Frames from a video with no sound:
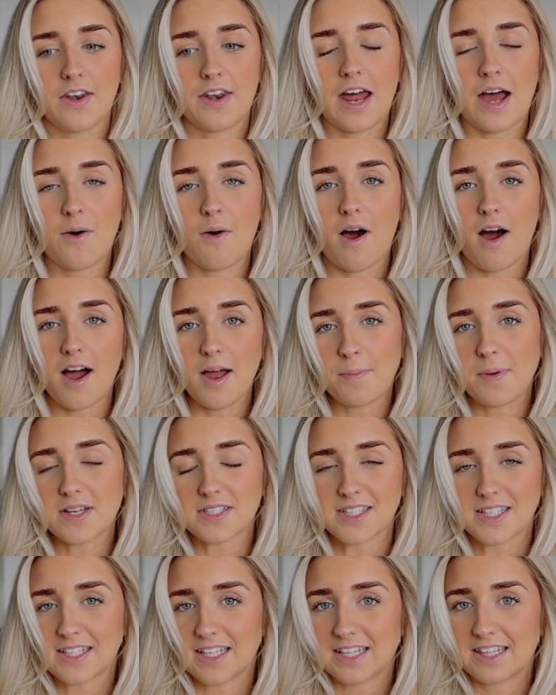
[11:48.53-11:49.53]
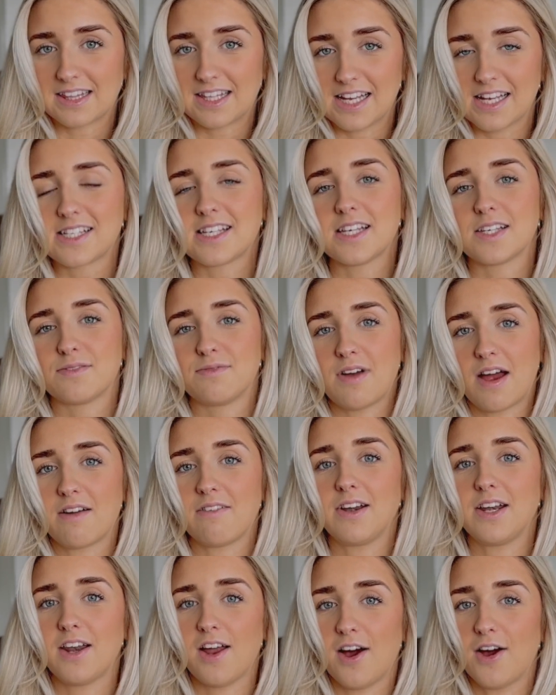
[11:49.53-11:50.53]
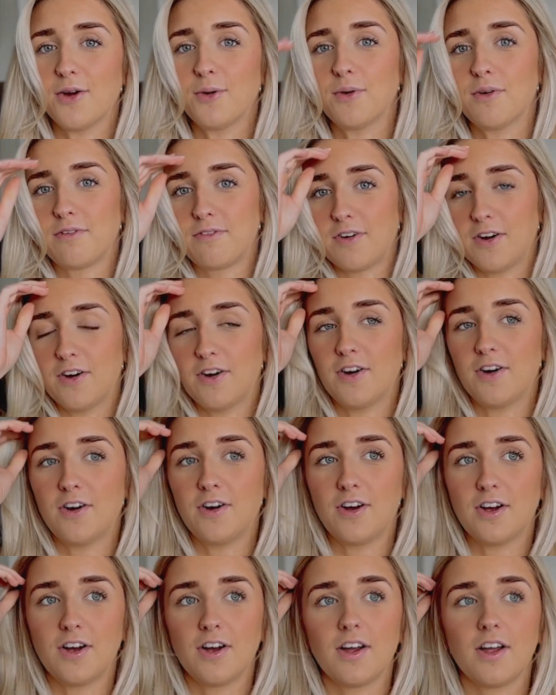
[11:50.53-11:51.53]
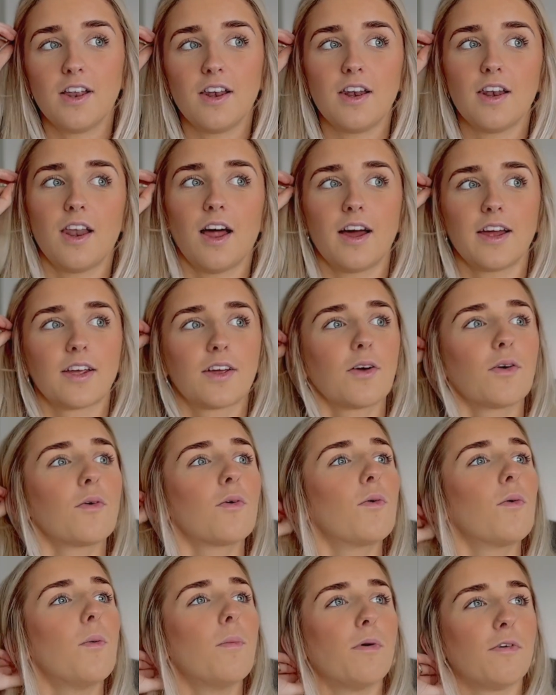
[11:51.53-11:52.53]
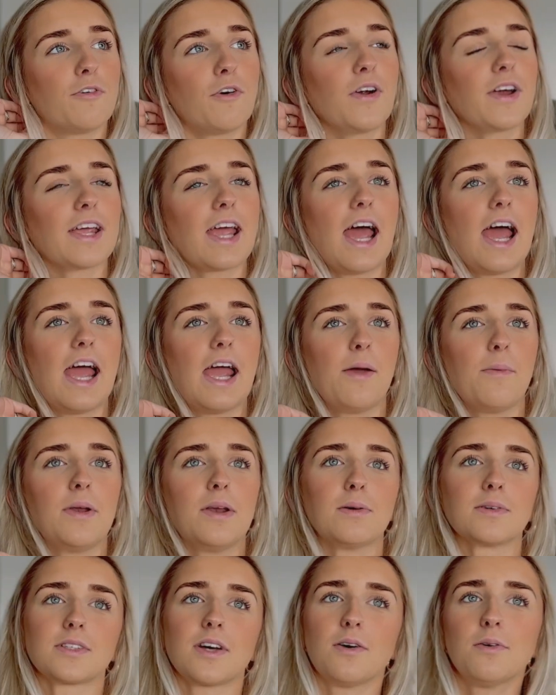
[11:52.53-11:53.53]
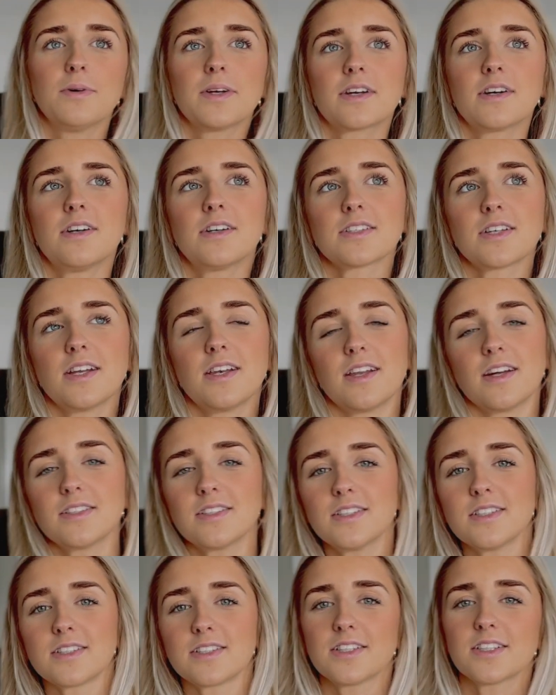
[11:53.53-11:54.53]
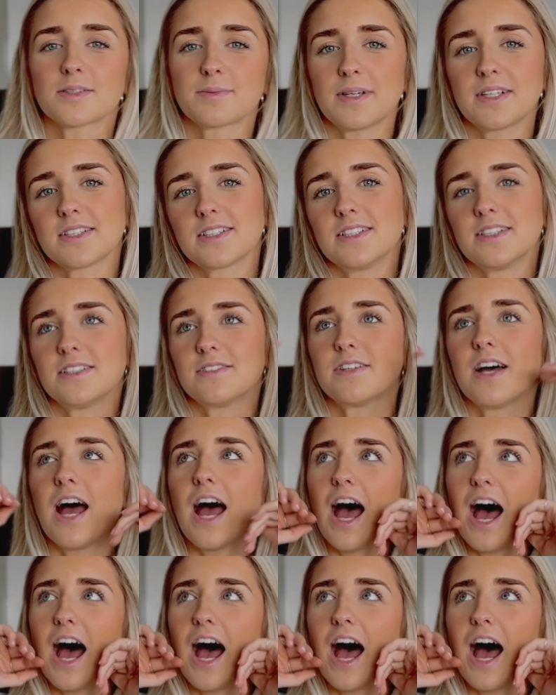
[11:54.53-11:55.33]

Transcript: Now, I personally think this is very low for, like, before I came and it was like, oh my gosh, like, London is so expensive.